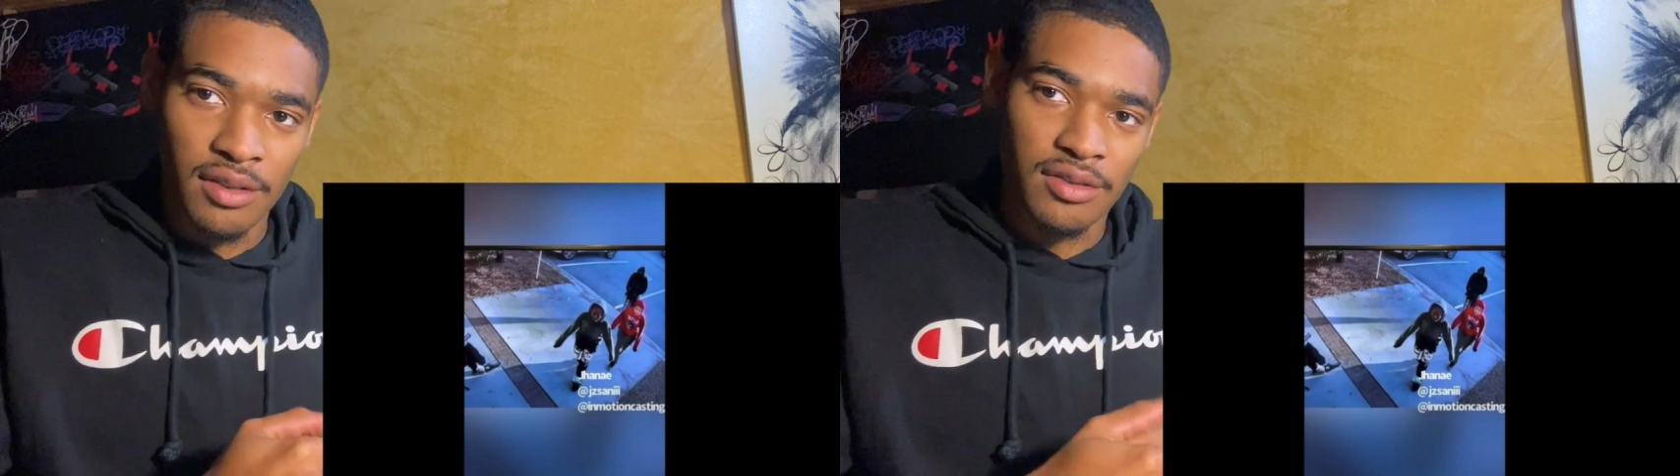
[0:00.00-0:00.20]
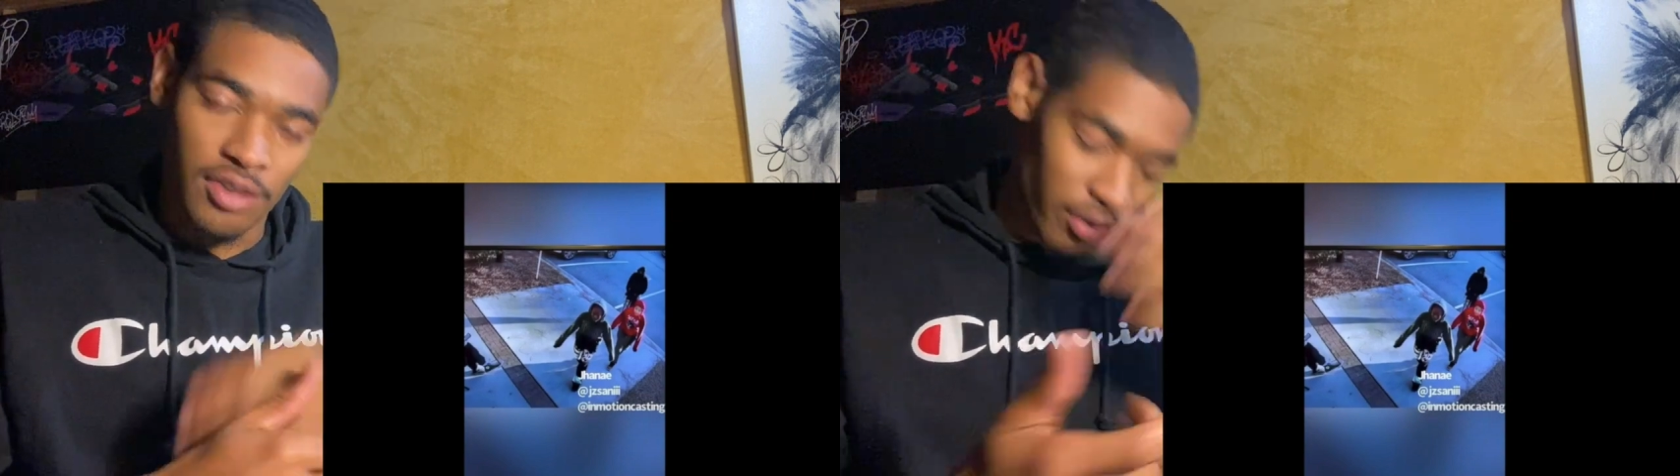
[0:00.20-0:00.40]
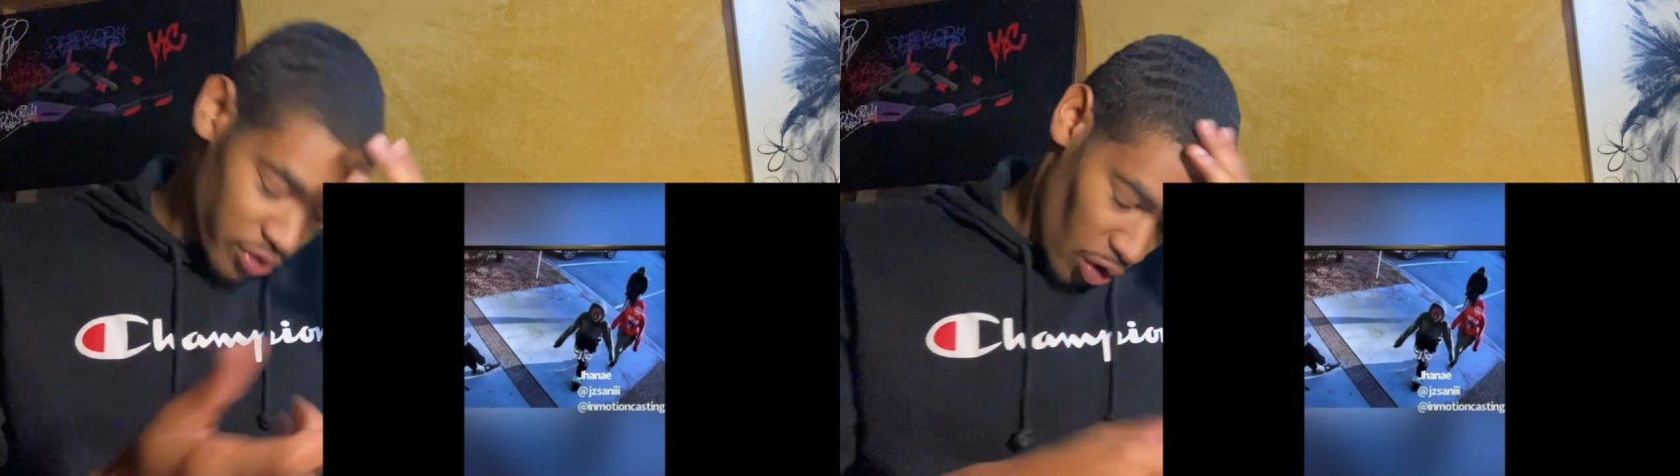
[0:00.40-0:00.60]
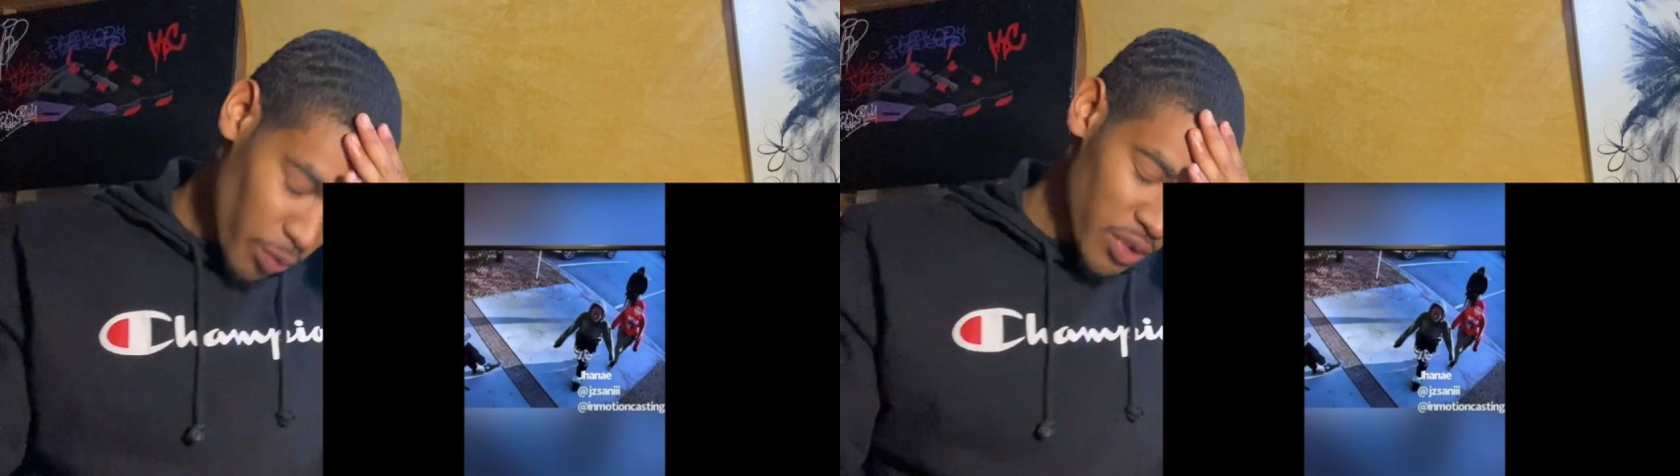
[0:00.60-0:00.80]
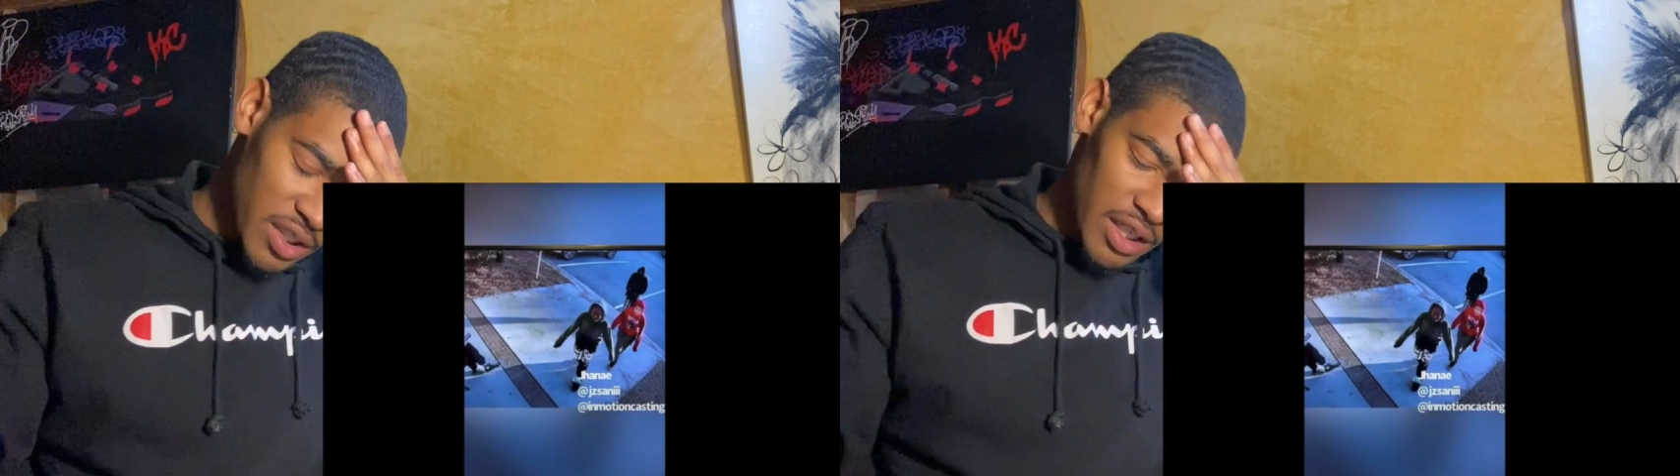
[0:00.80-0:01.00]
To go scope
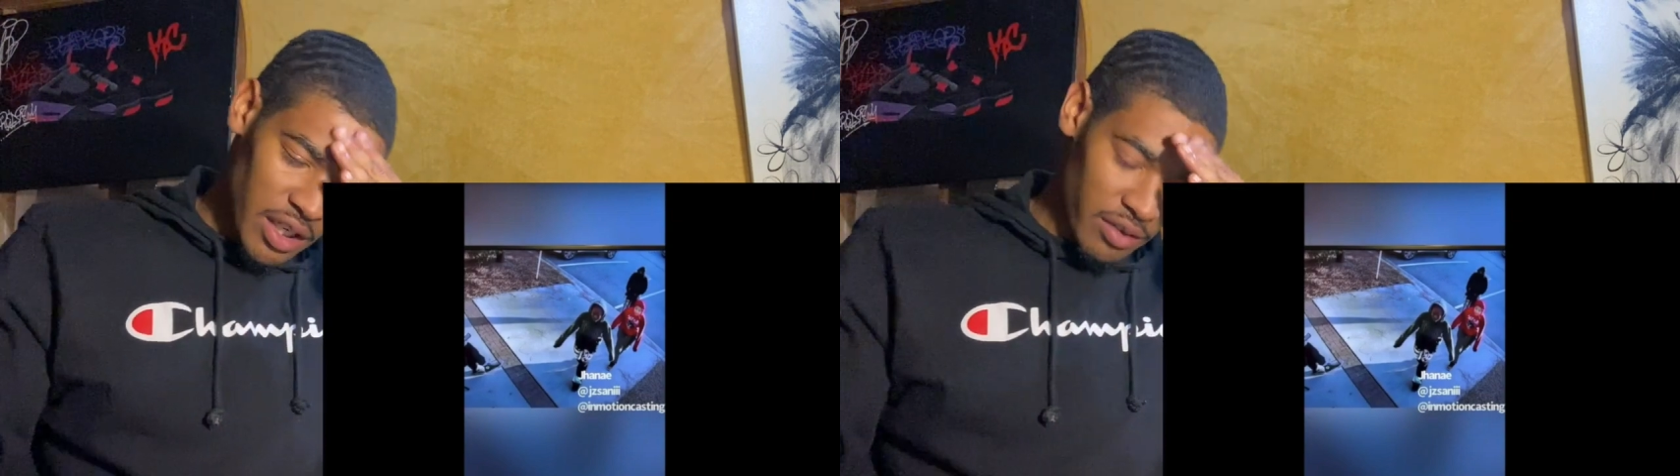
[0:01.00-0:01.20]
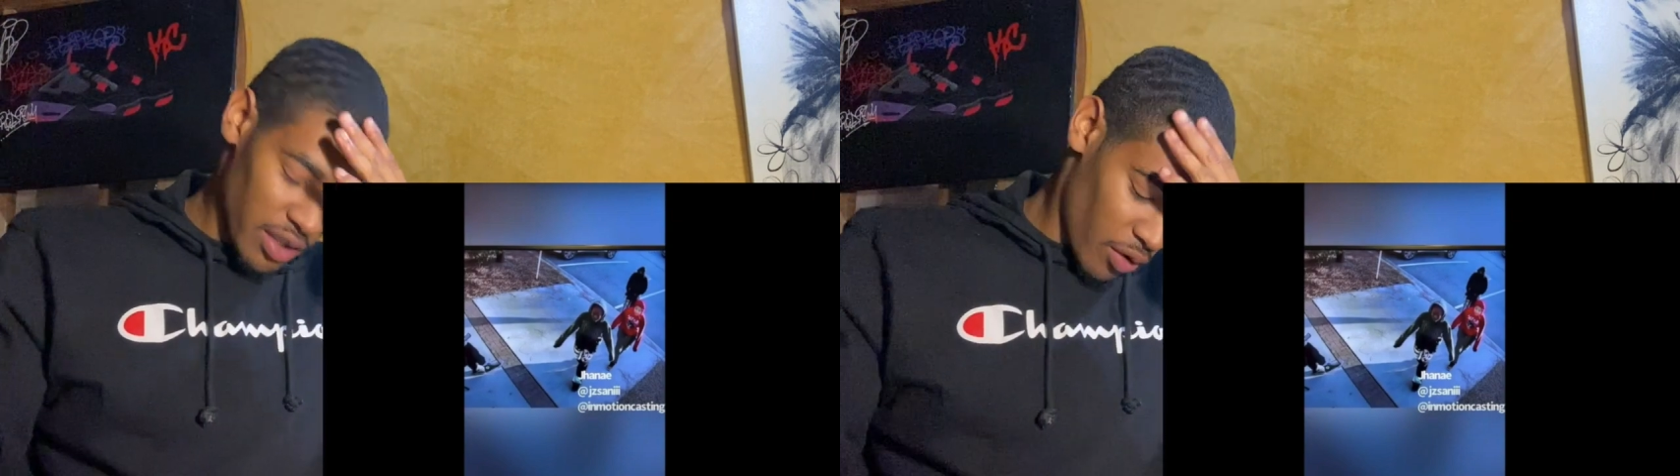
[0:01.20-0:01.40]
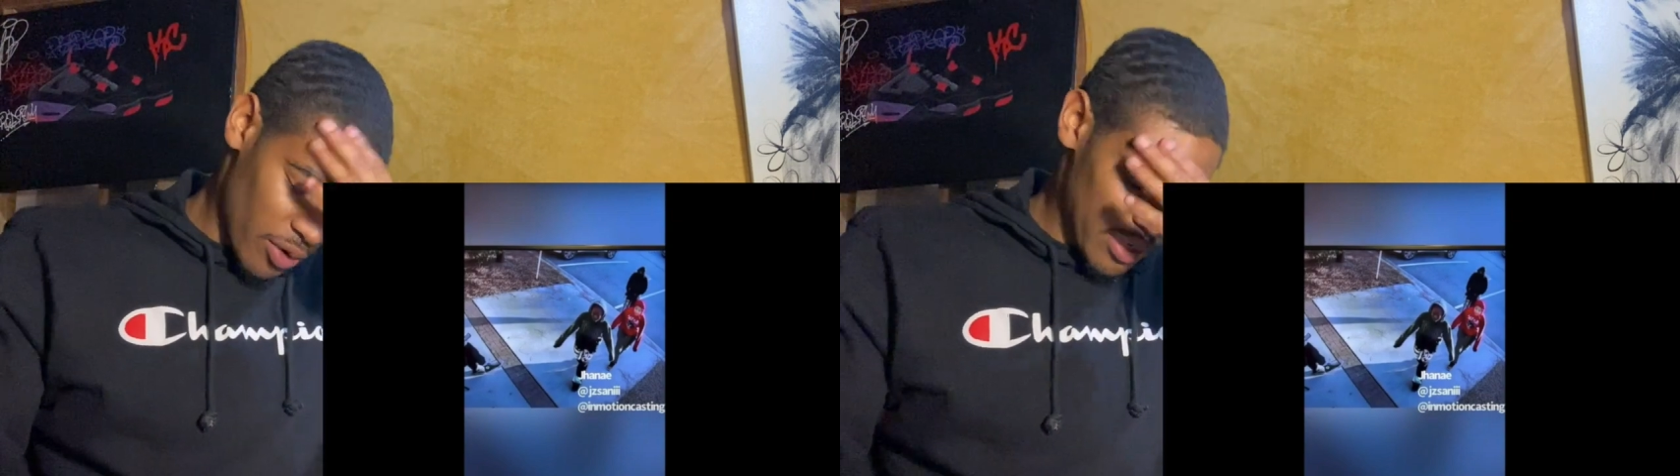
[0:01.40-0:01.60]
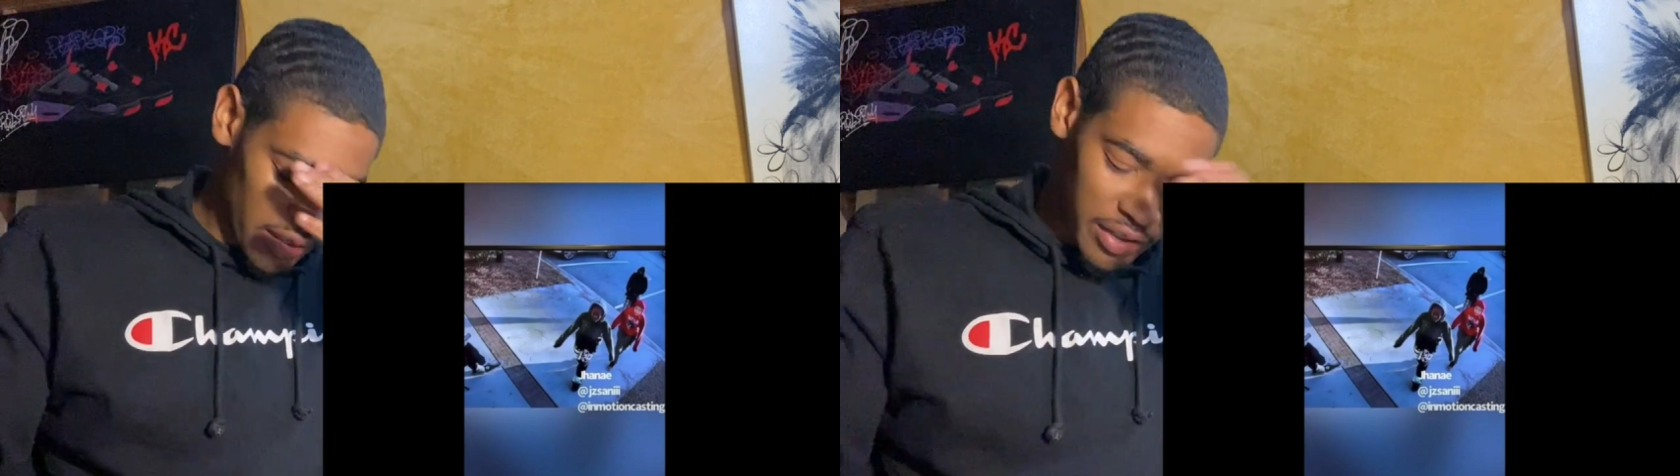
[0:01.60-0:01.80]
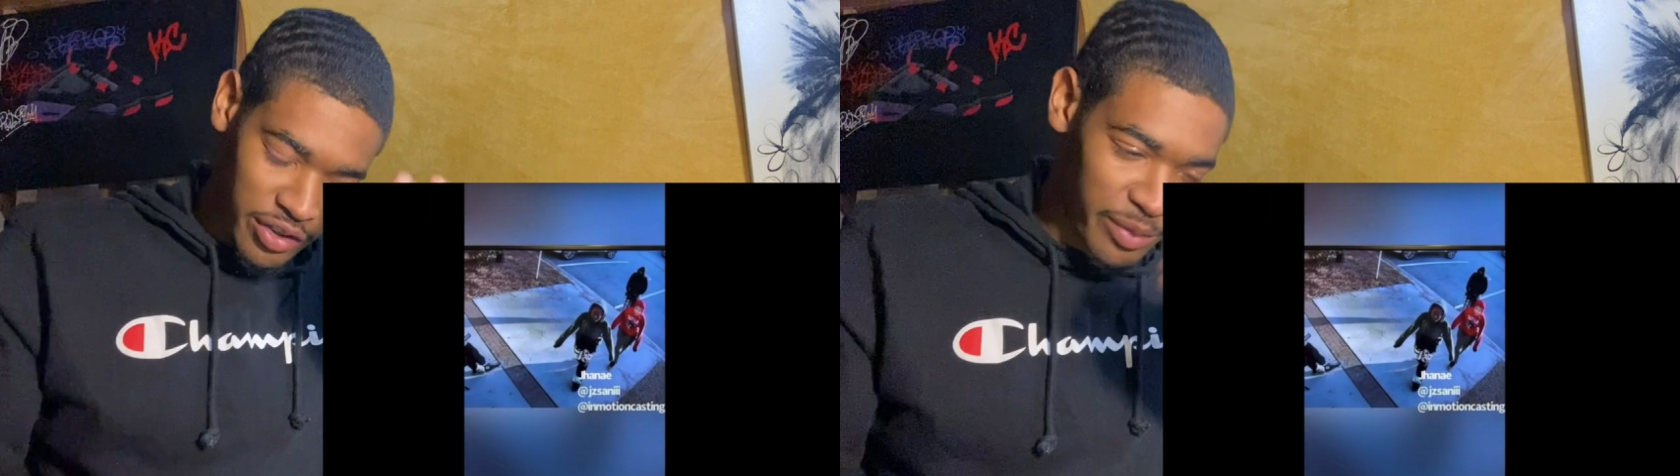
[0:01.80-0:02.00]
the scene out. They go in there, they
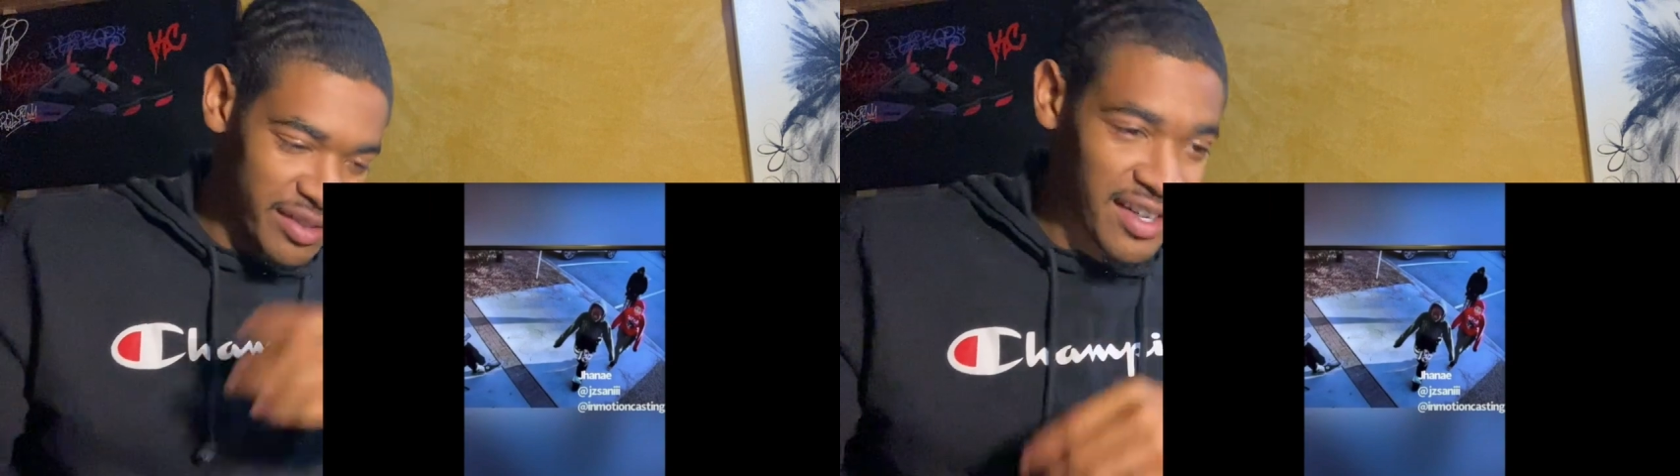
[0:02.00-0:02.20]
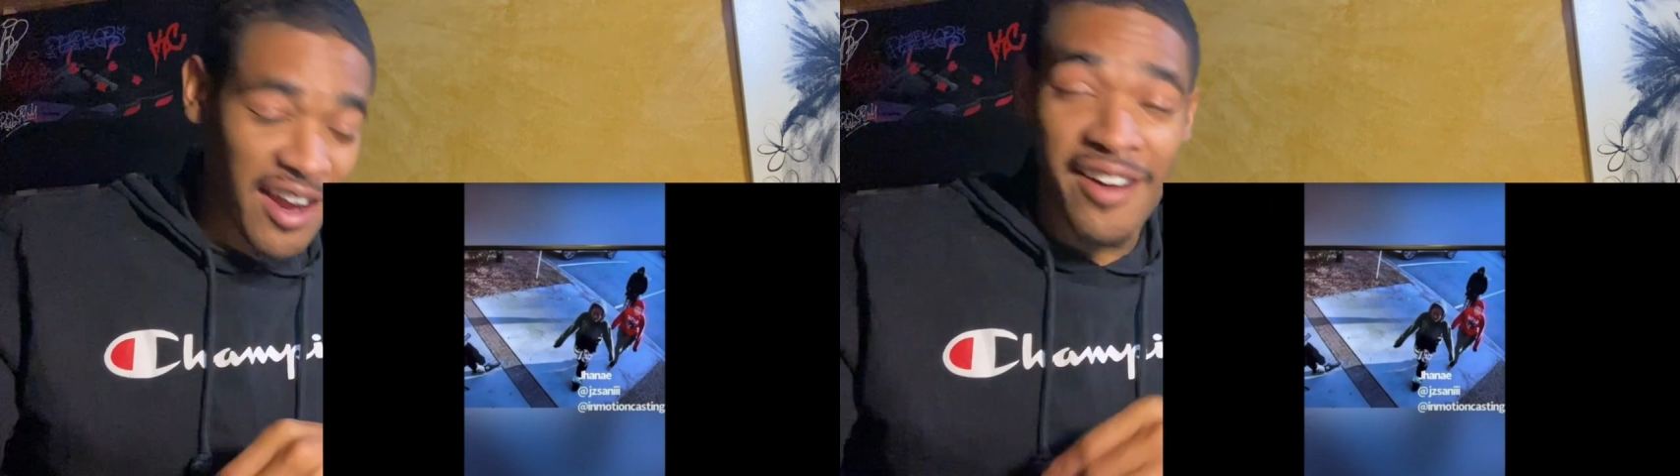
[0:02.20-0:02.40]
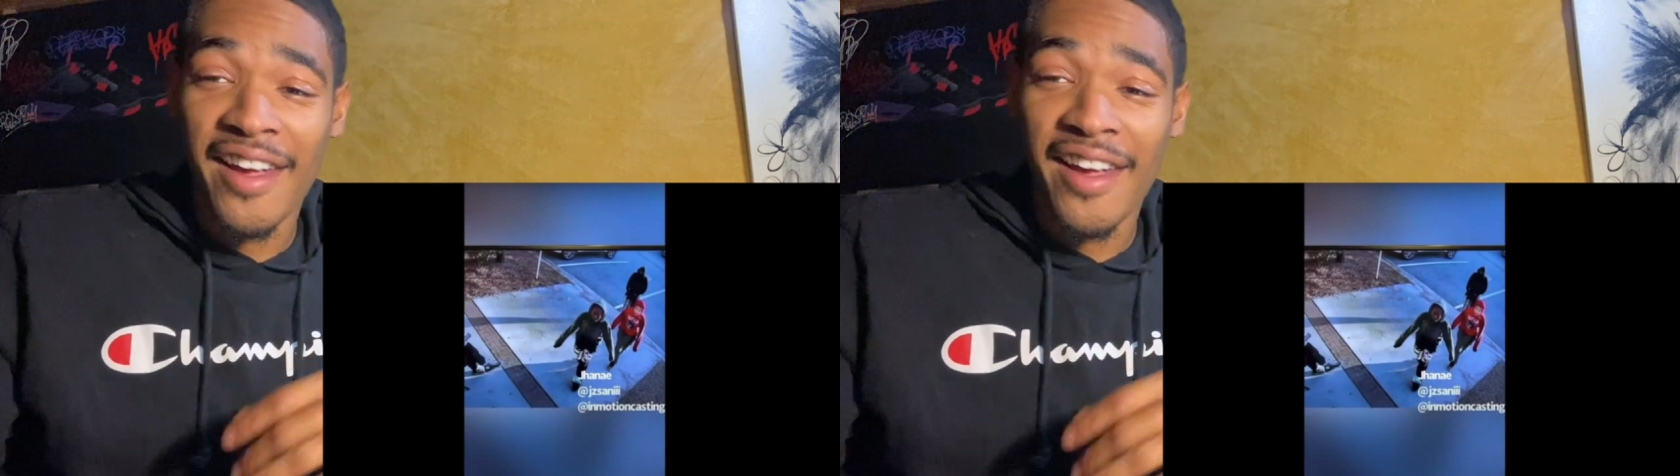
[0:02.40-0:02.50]
scope the scene out.